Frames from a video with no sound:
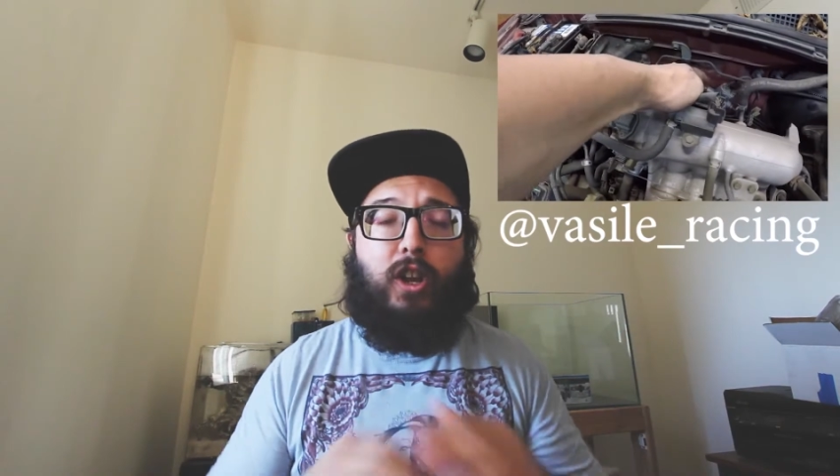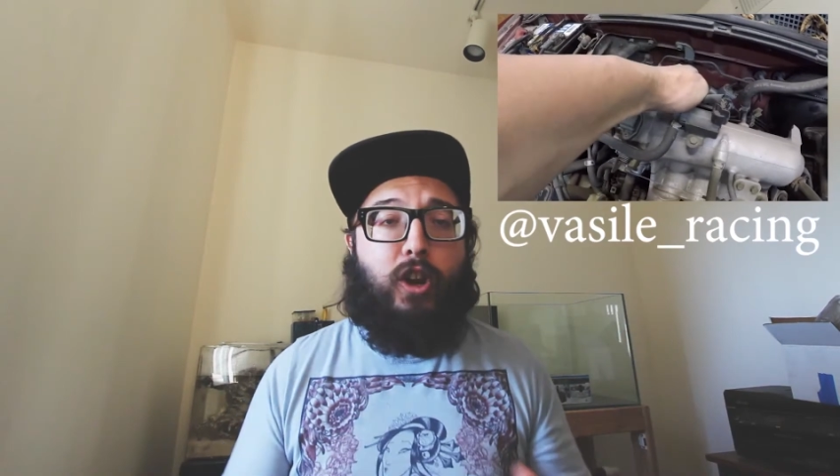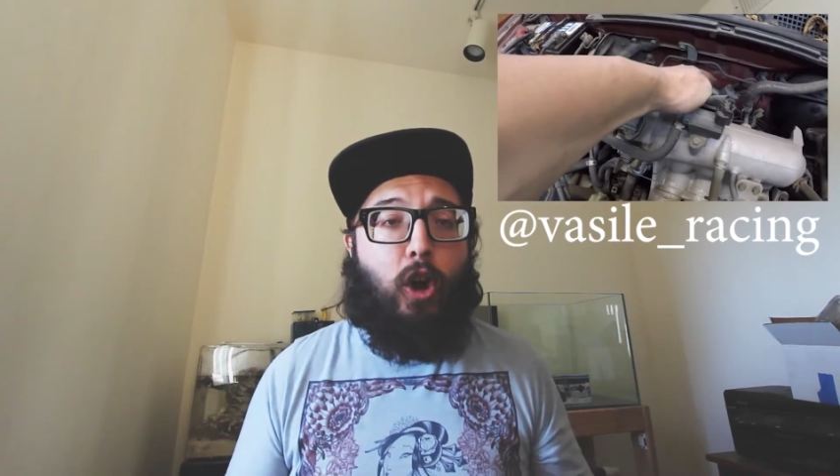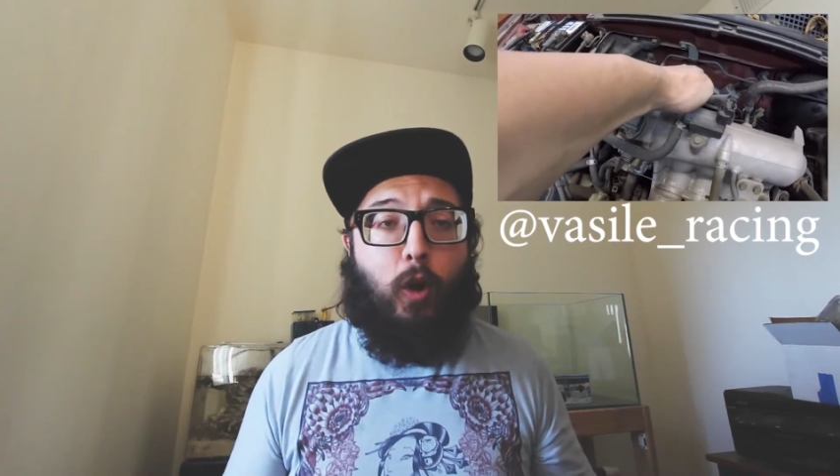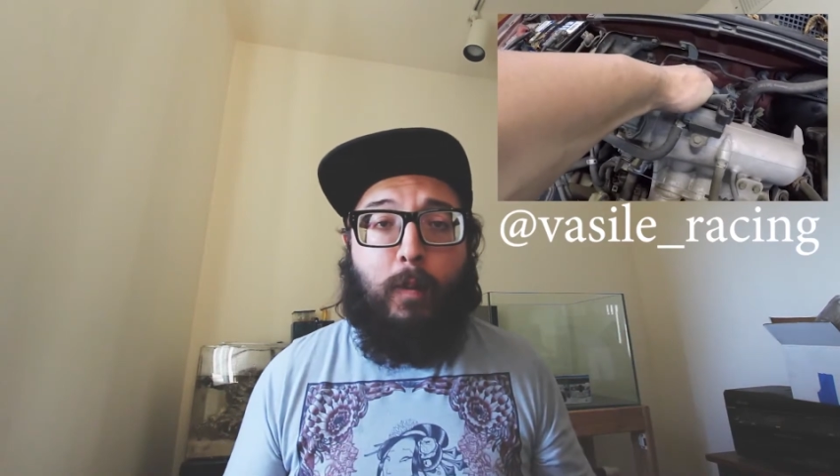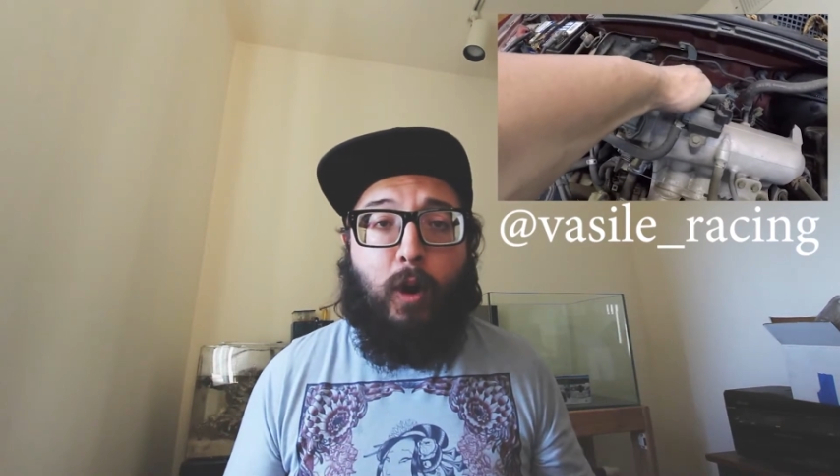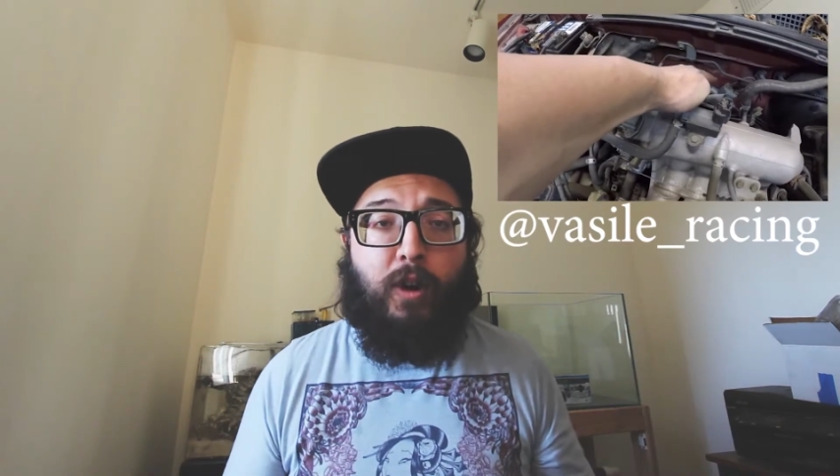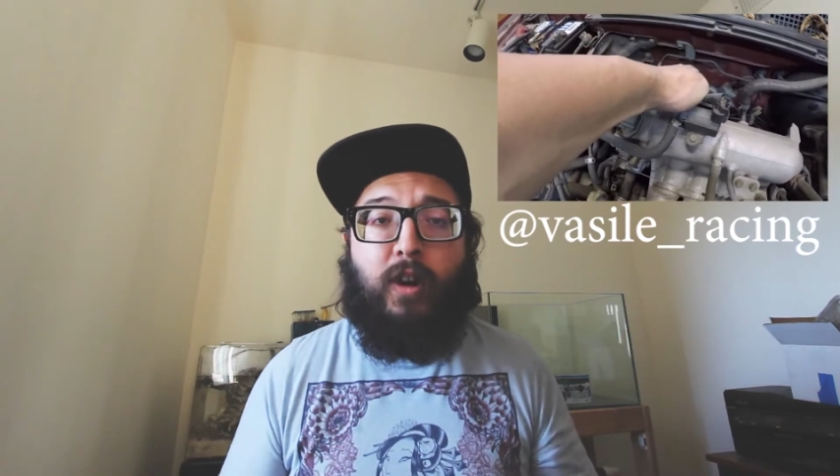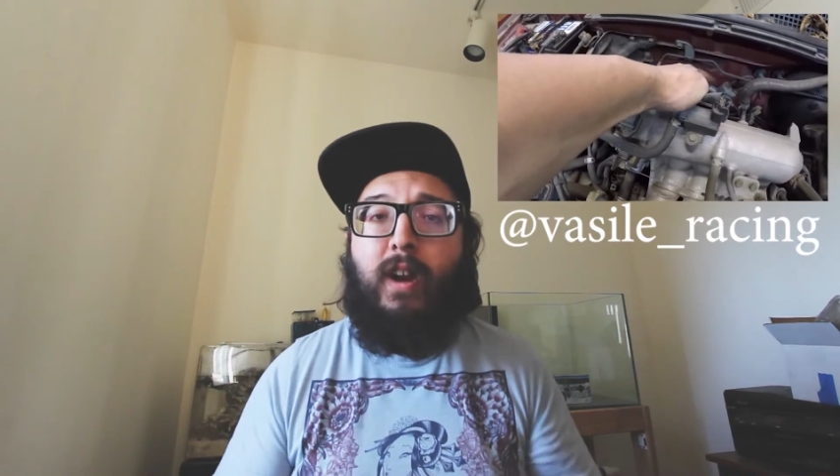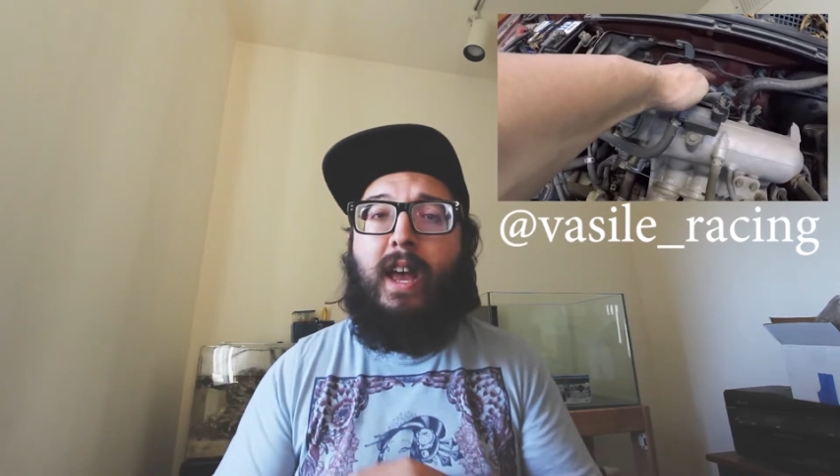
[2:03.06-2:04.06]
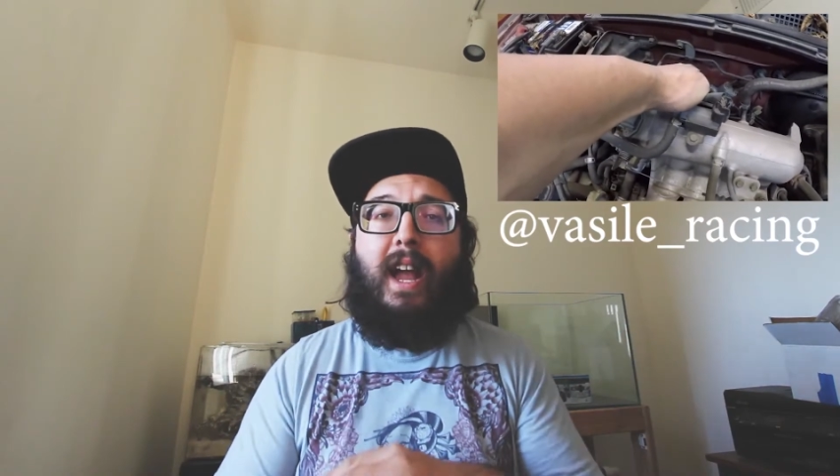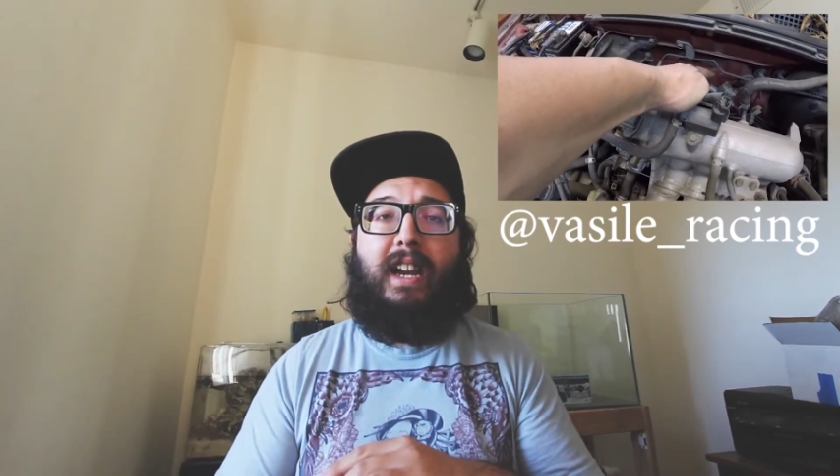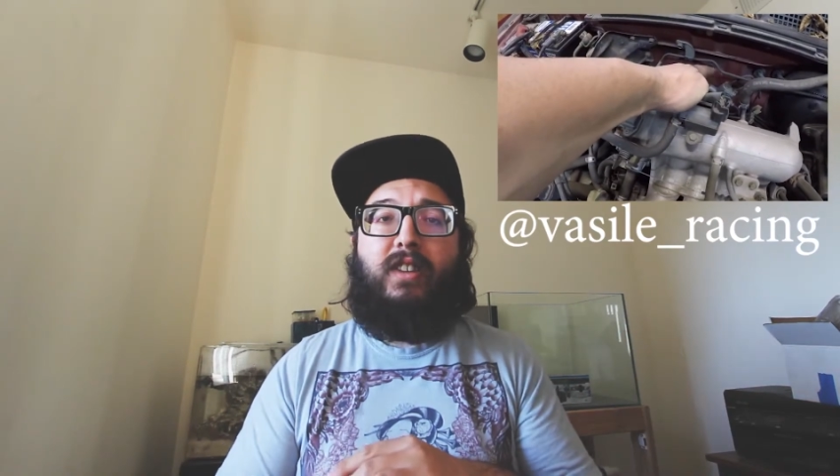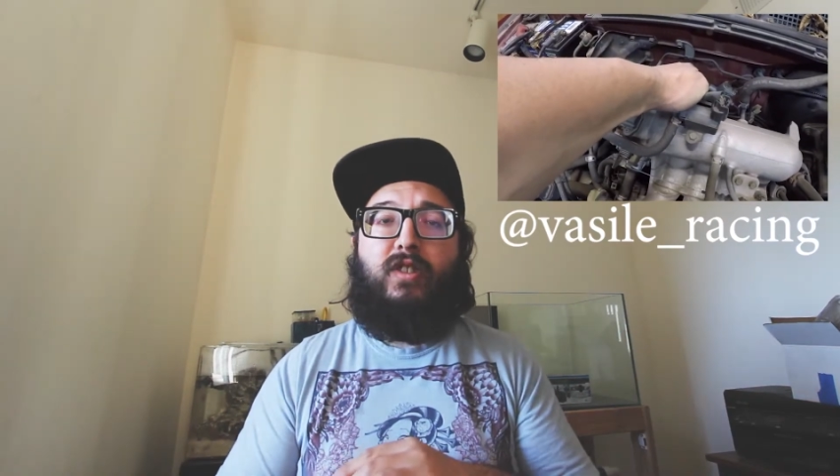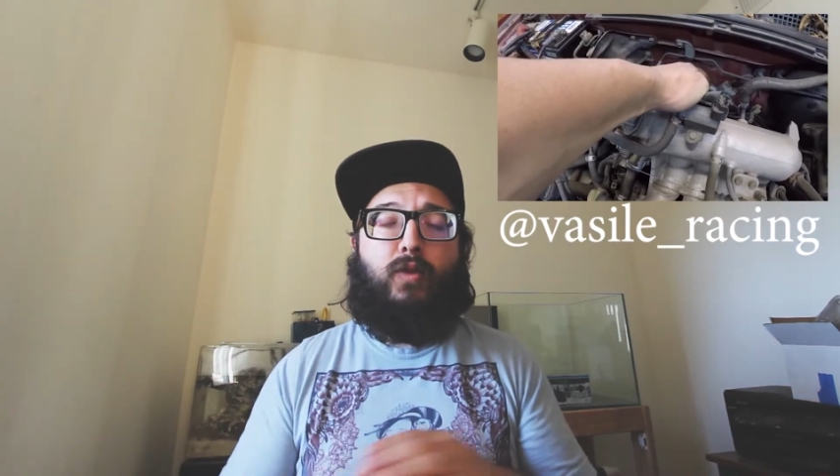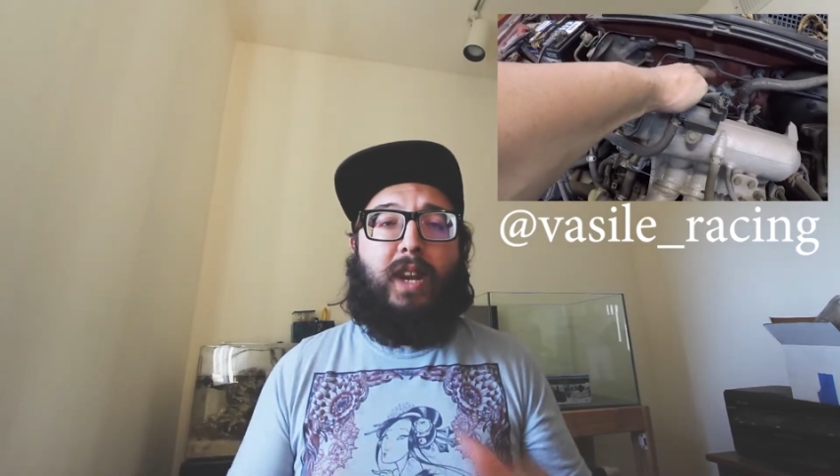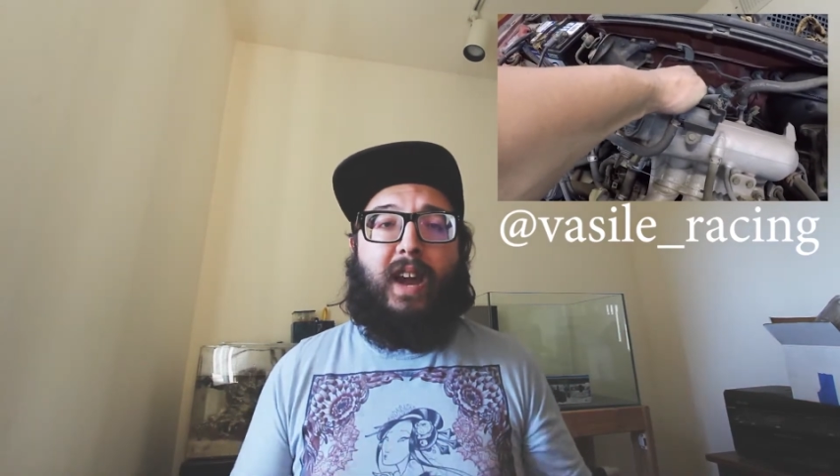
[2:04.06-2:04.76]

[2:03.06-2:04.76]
No motor, and he's doing